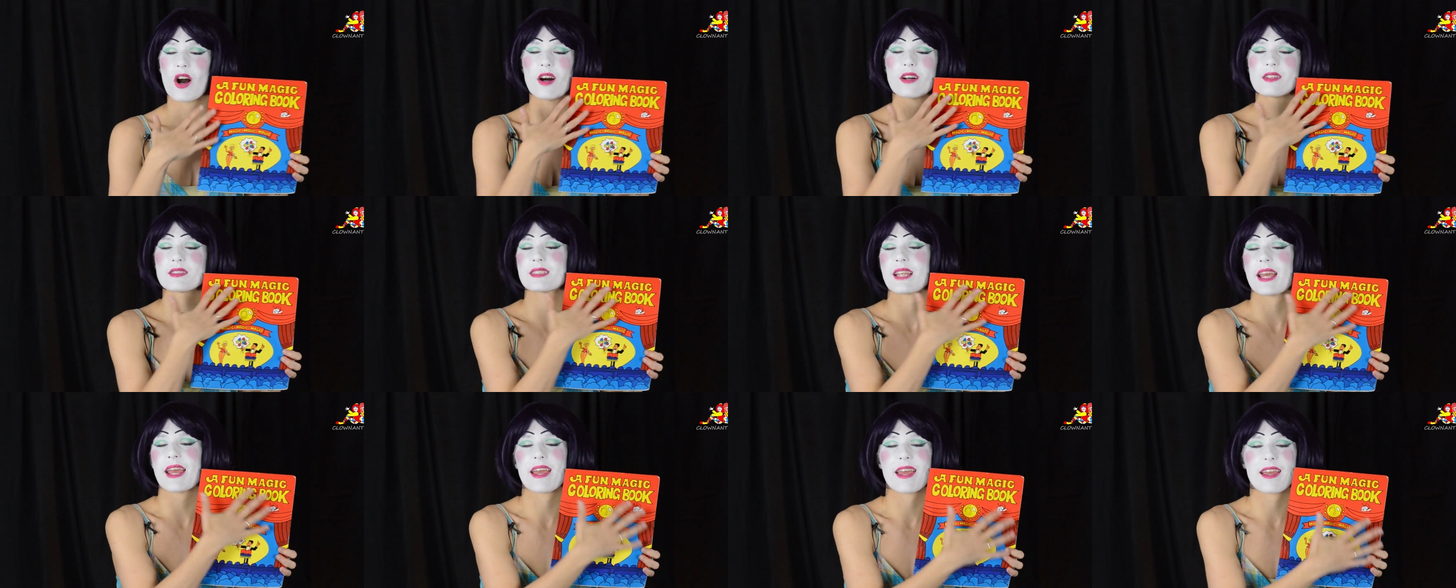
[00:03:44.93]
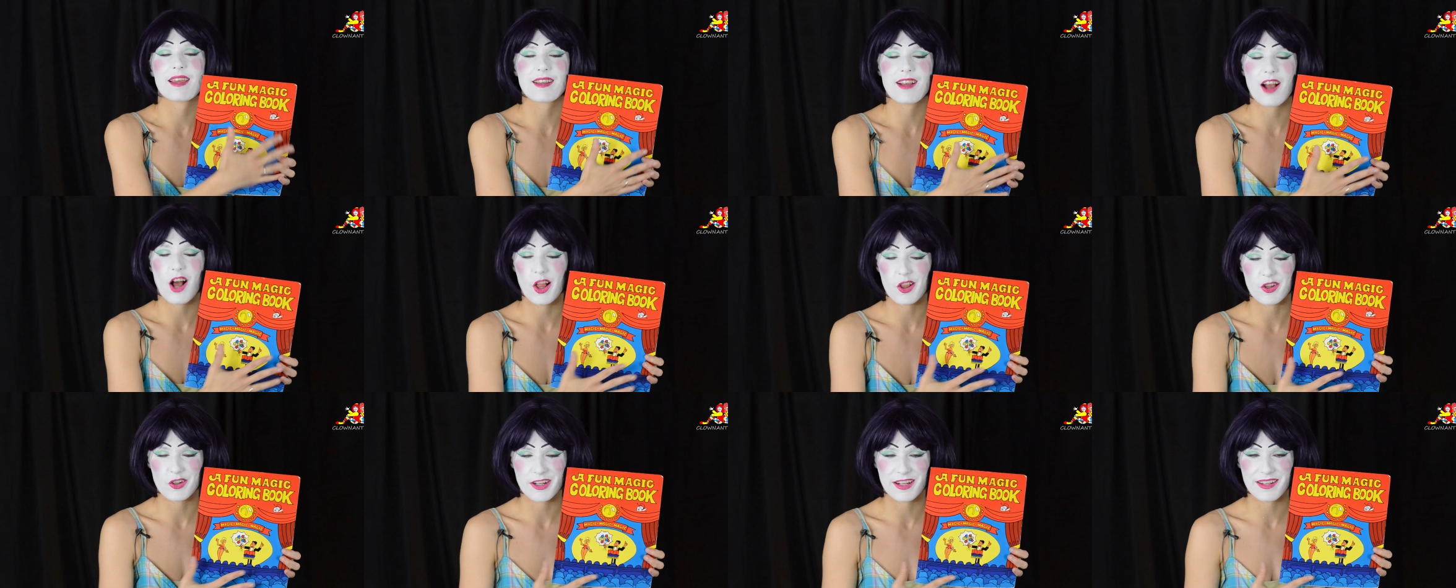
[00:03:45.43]
all day
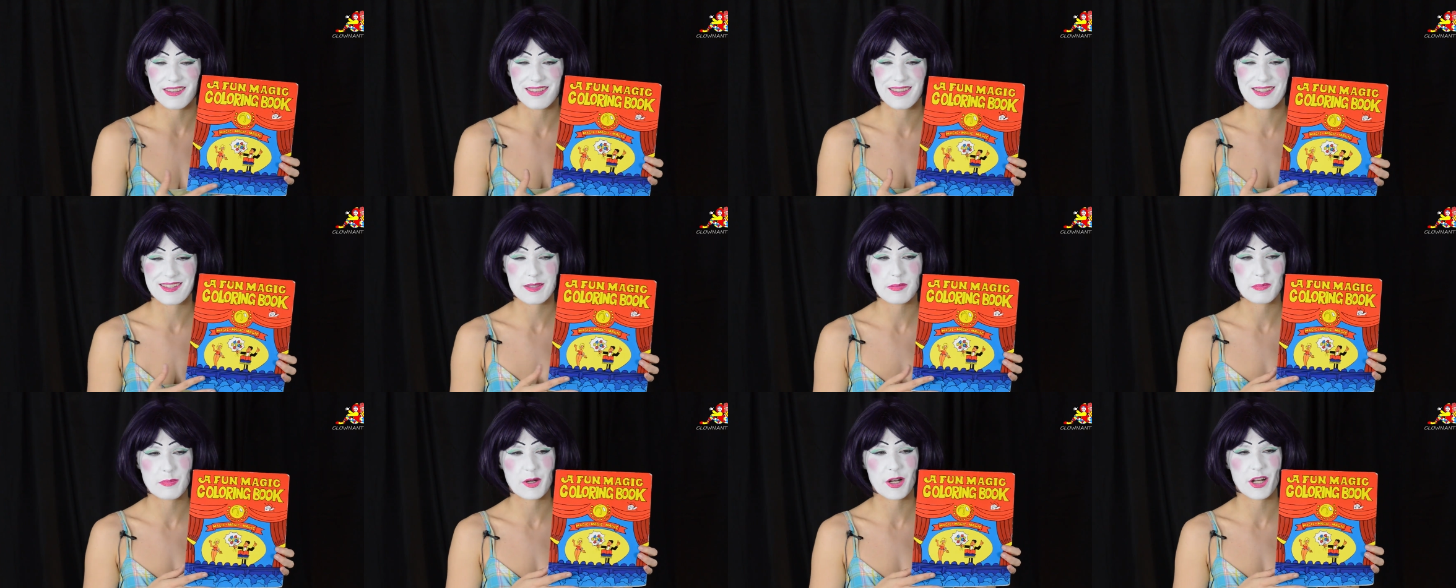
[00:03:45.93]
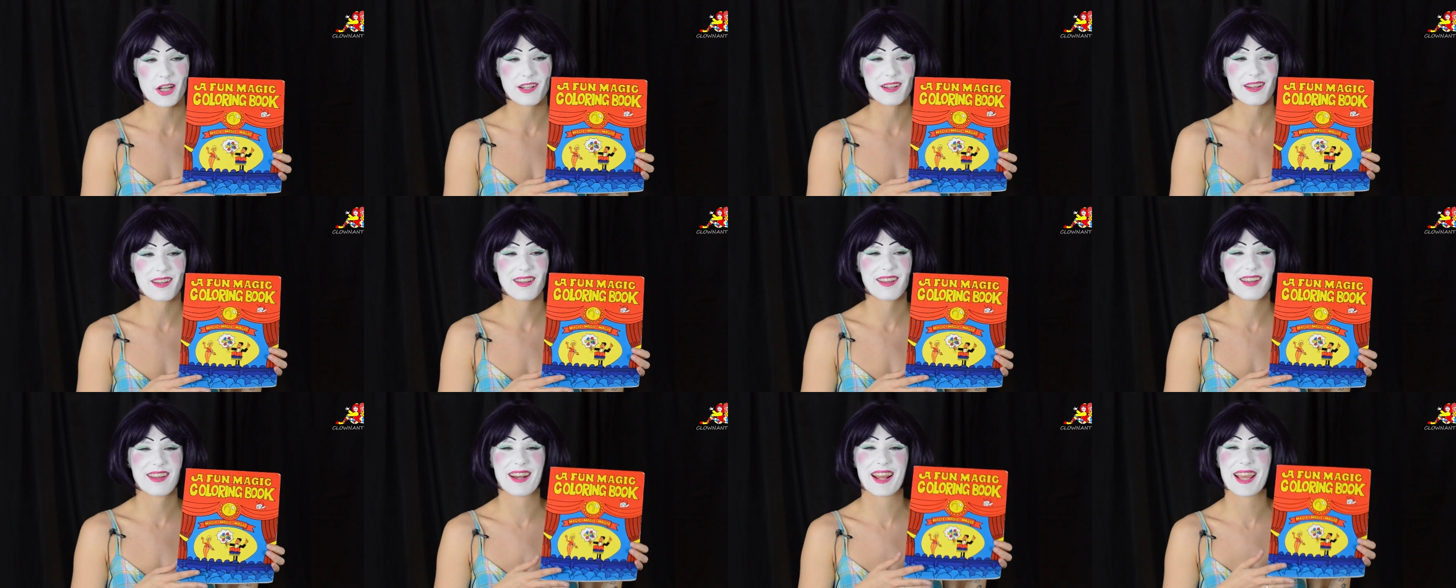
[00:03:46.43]
coloring this
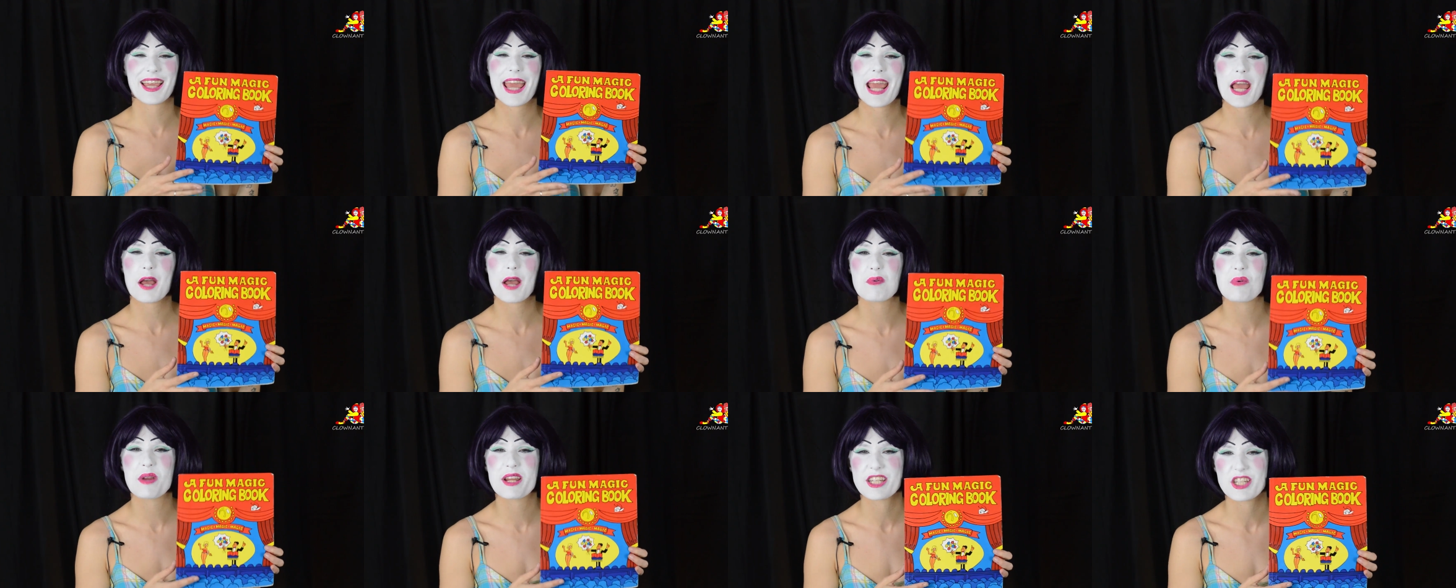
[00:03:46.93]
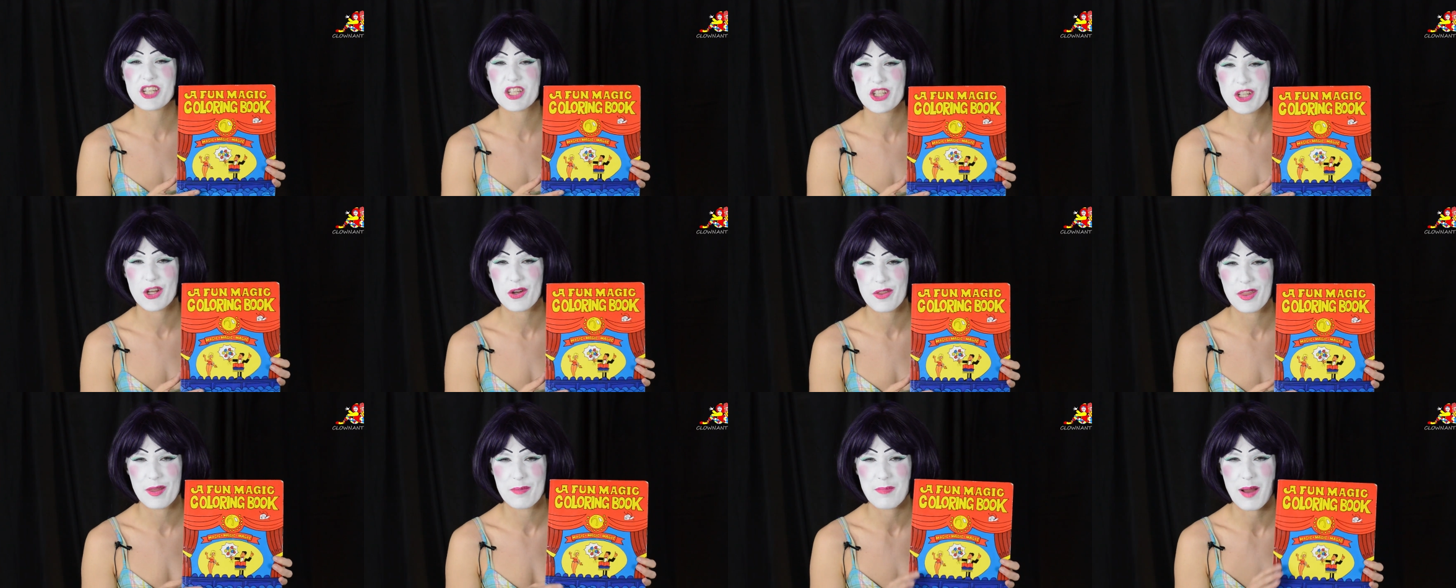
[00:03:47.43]
book and I can't wait to
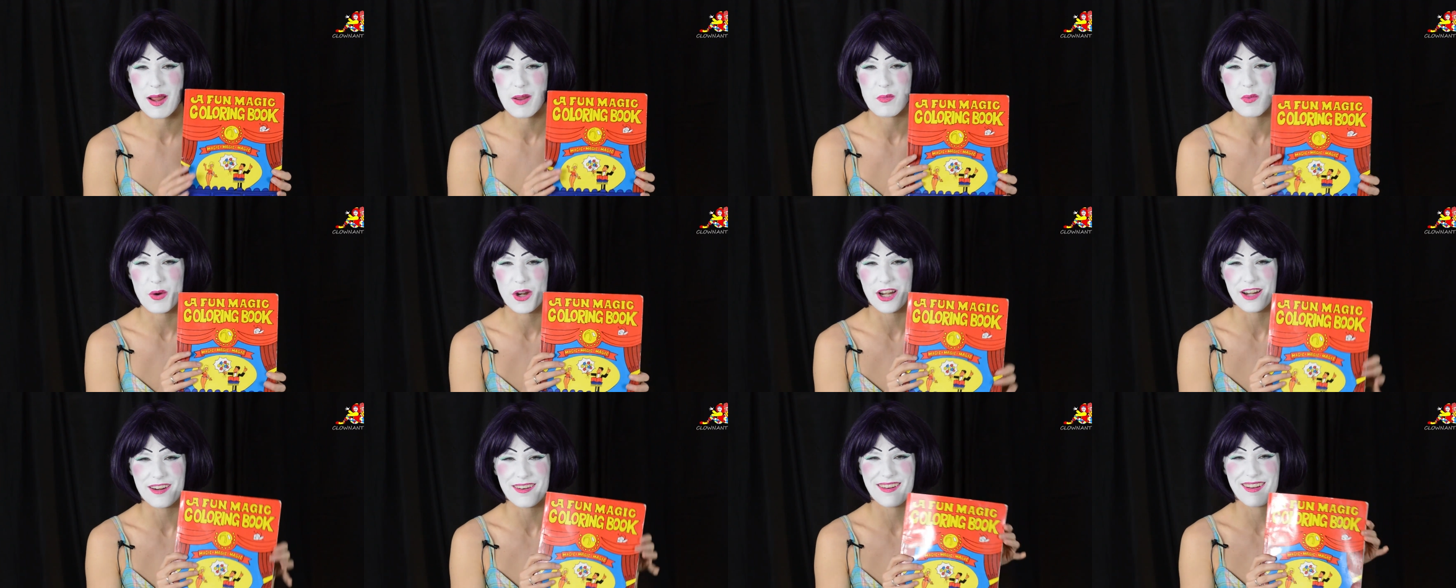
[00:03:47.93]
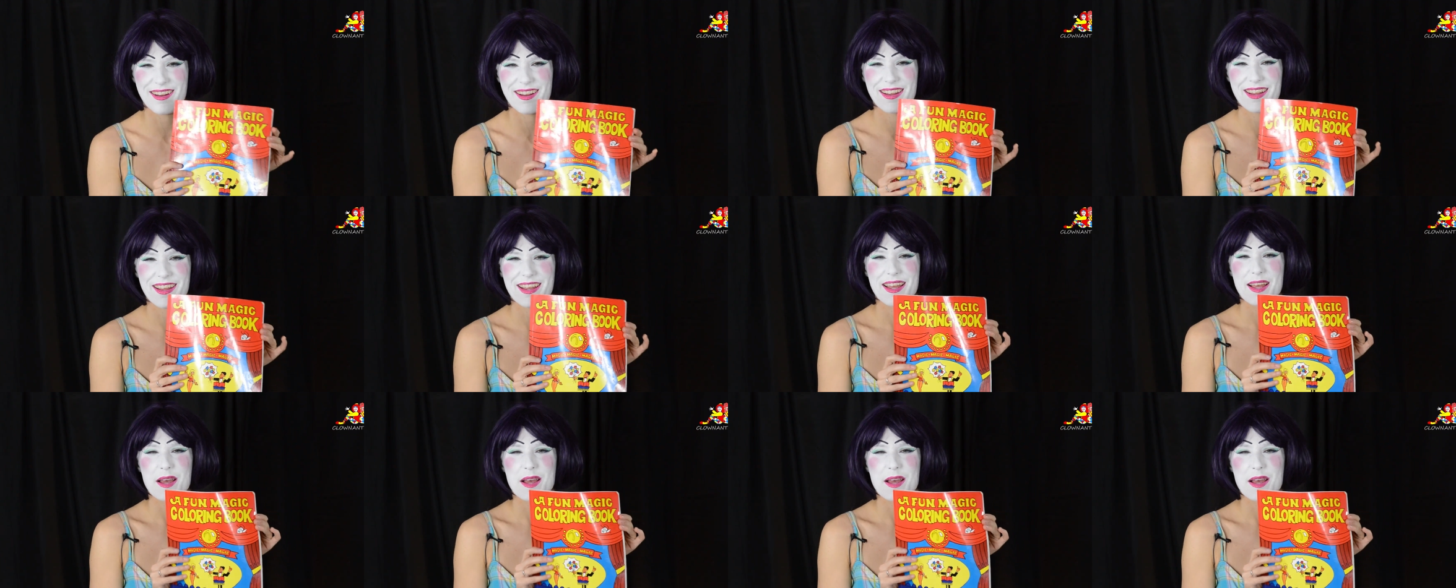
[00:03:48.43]
show them my work.